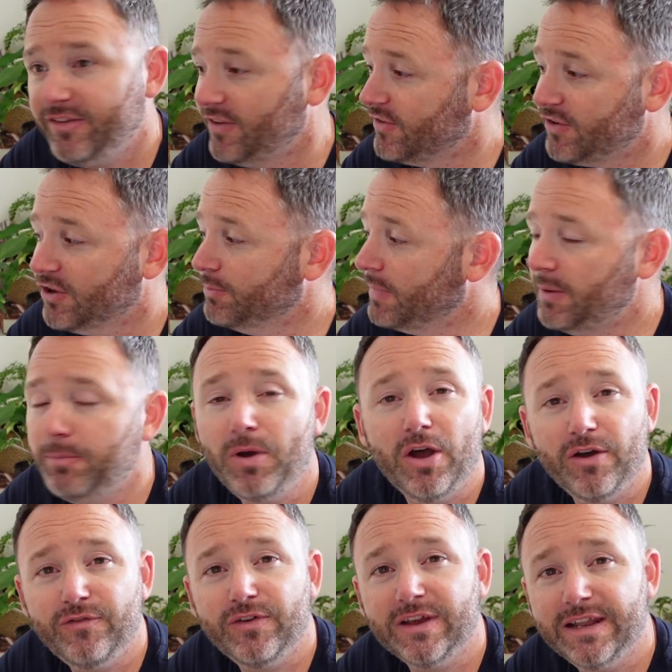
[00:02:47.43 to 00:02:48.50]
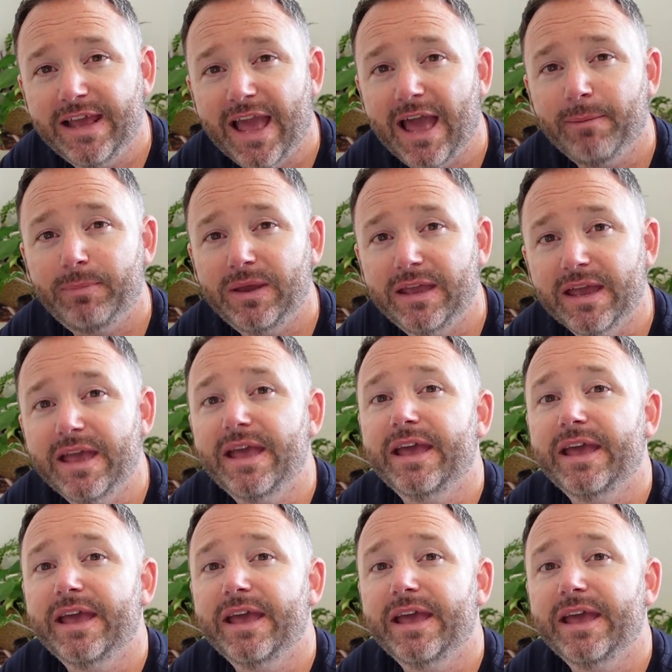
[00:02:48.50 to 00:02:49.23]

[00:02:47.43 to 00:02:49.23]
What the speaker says: It's going to be perfectly happy